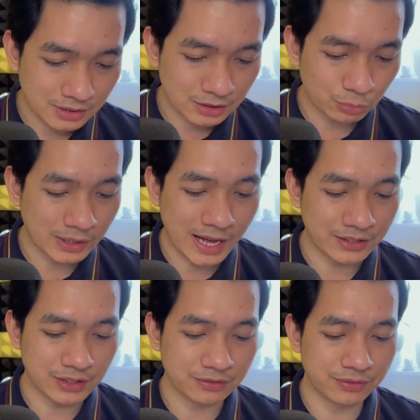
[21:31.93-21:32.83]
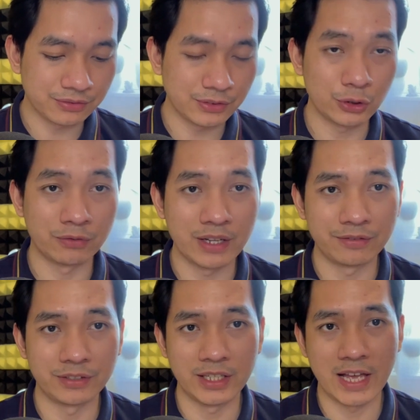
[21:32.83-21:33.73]
It will ask if your
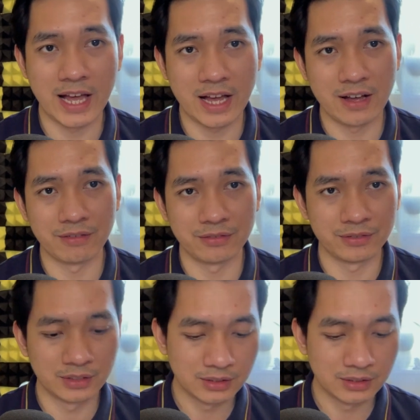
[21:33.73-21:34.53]
referee has